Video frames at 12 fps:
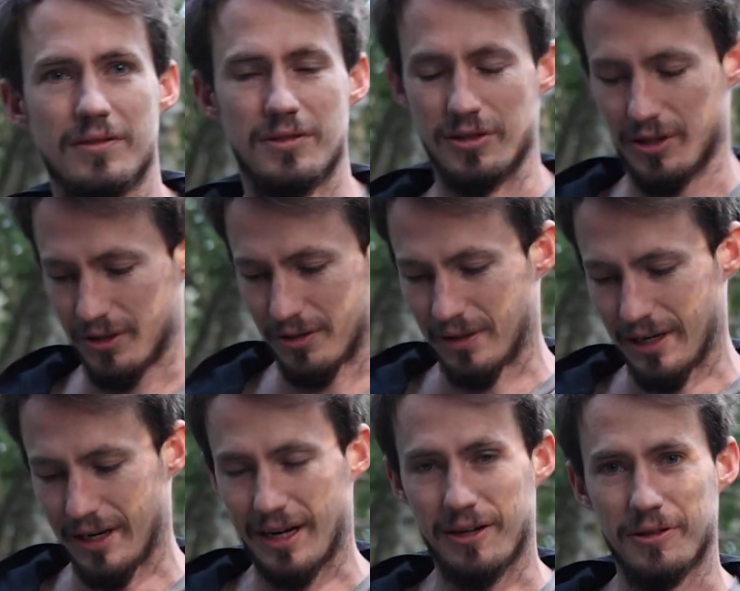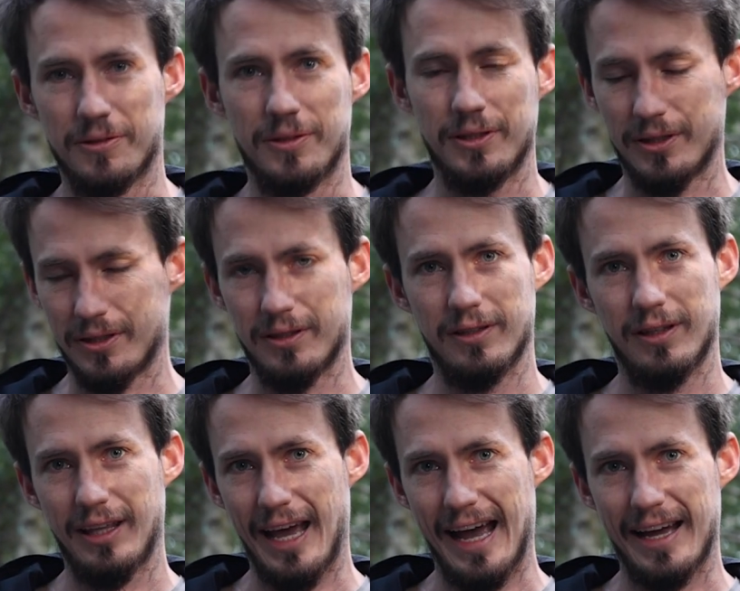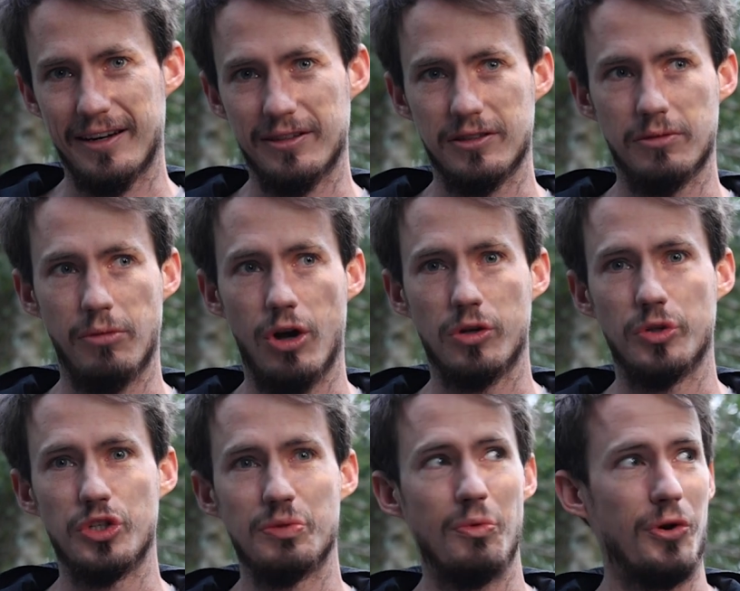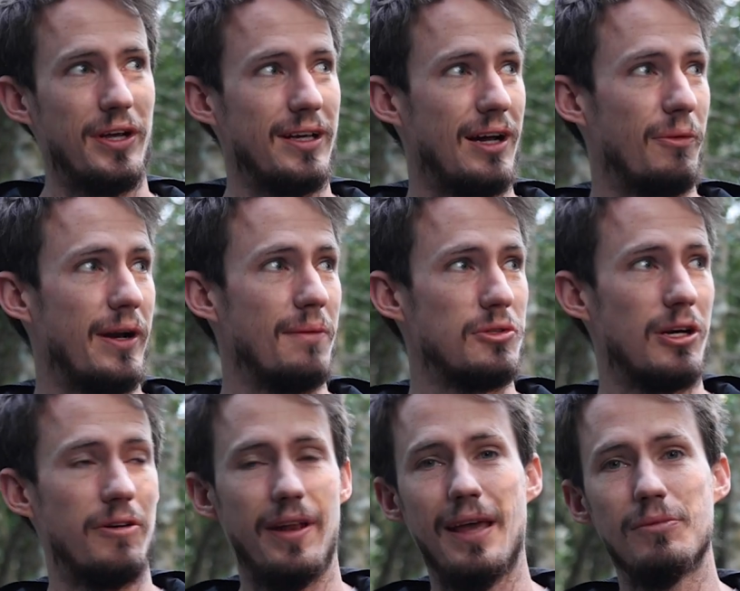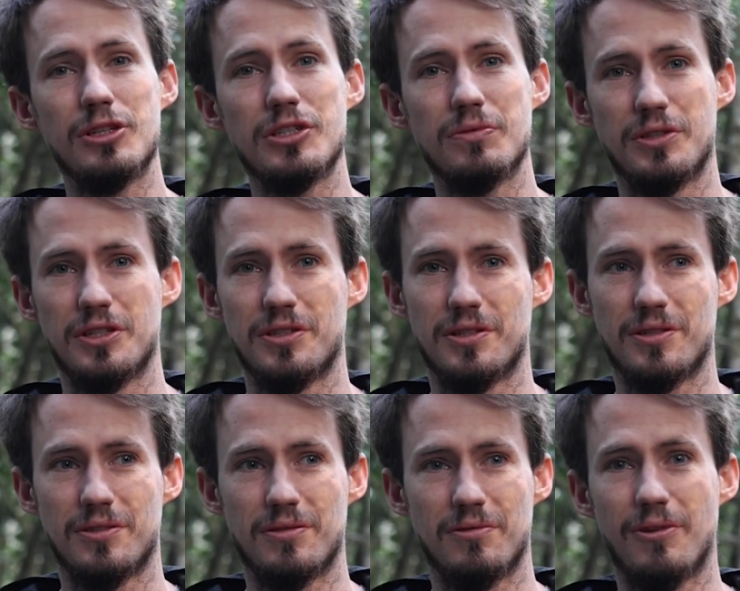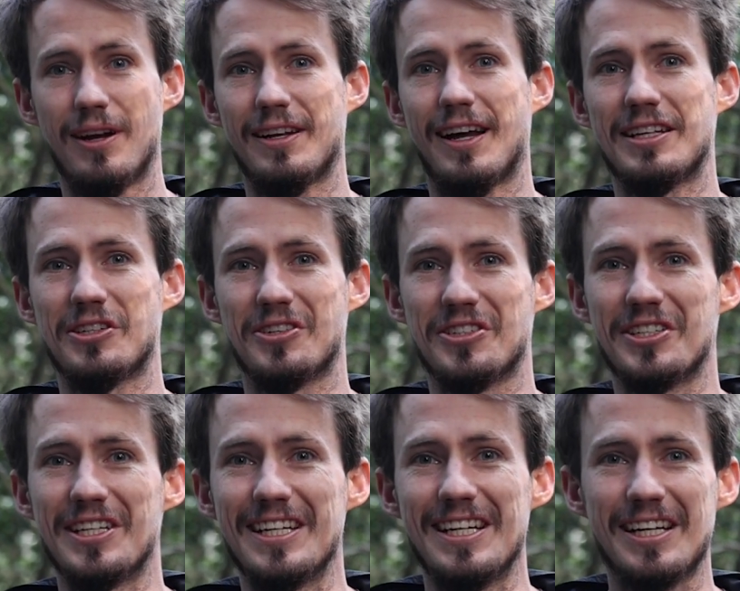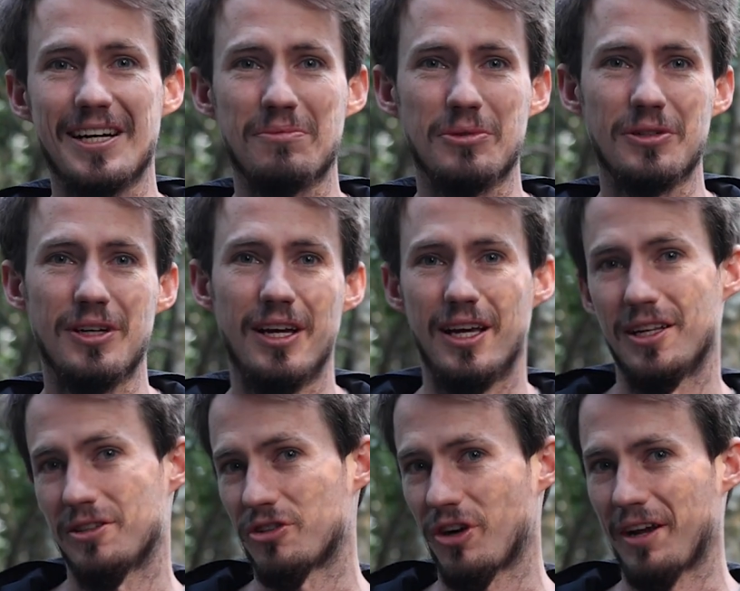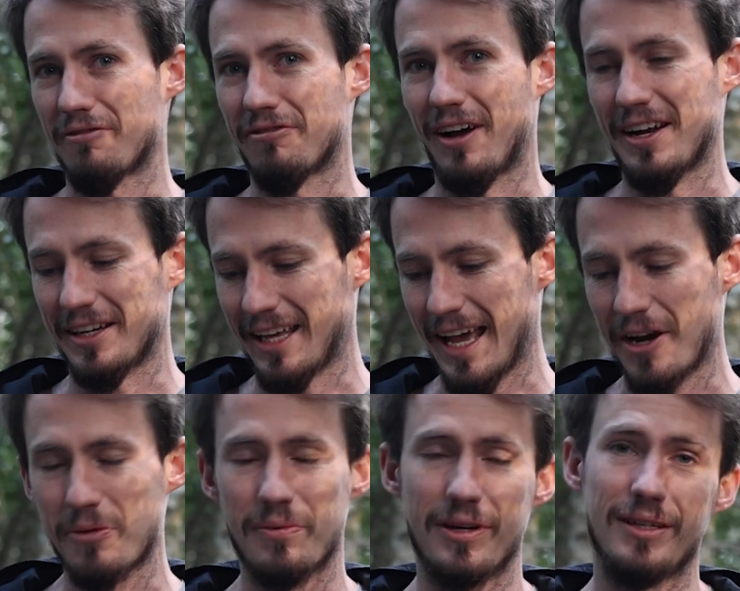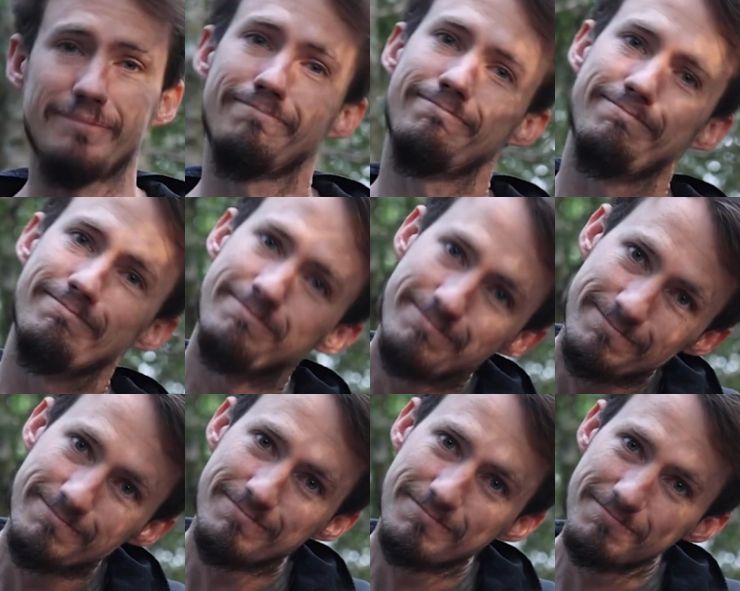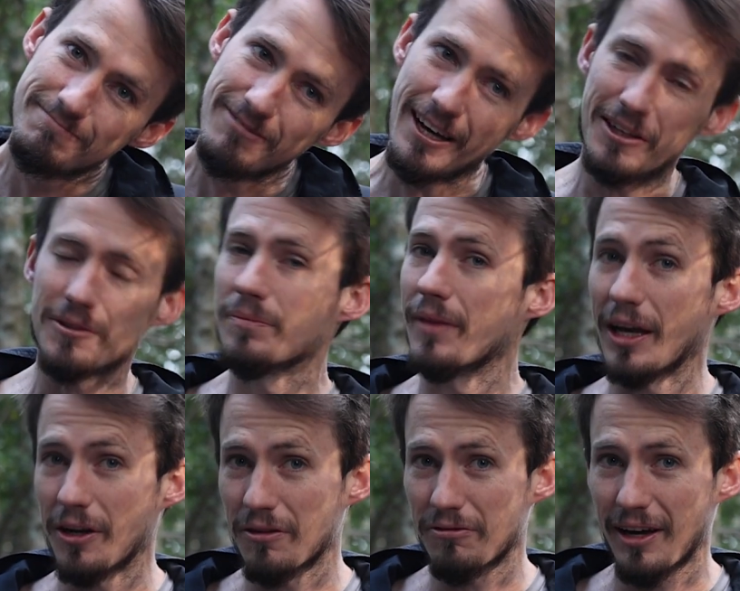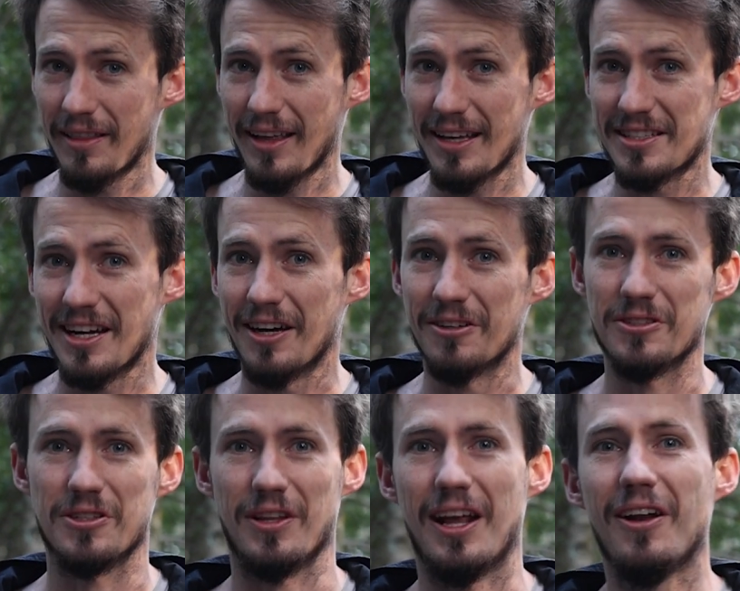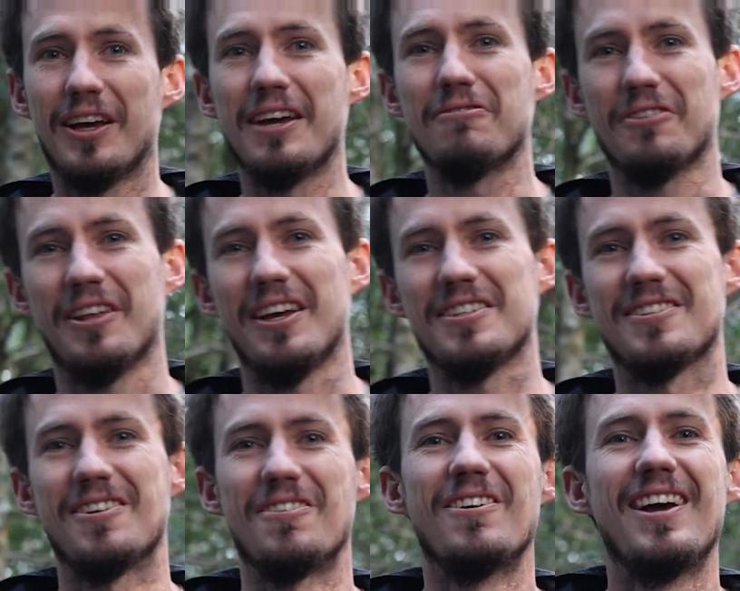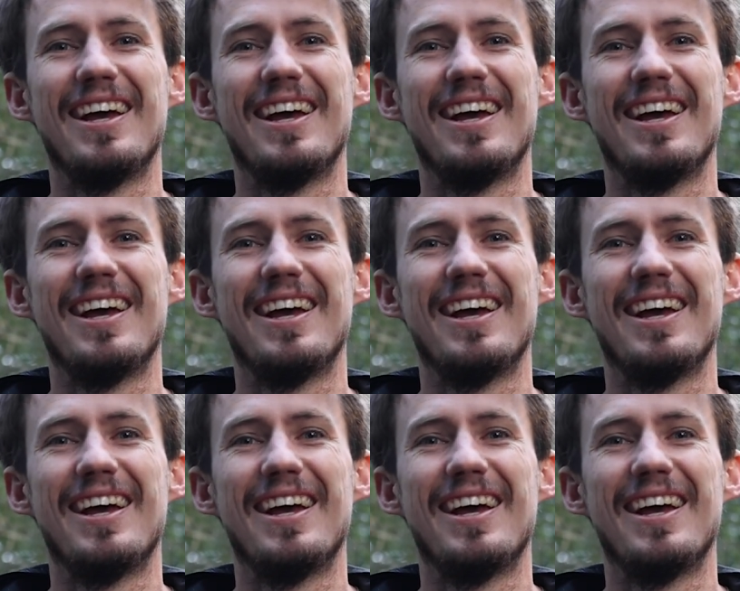So in our can debacle this morning, I went up to our neighbors, which is this really nice Argentinian couple, to try and find a can opener. Fail, they can't find theirs now, so they're looking for theirs too.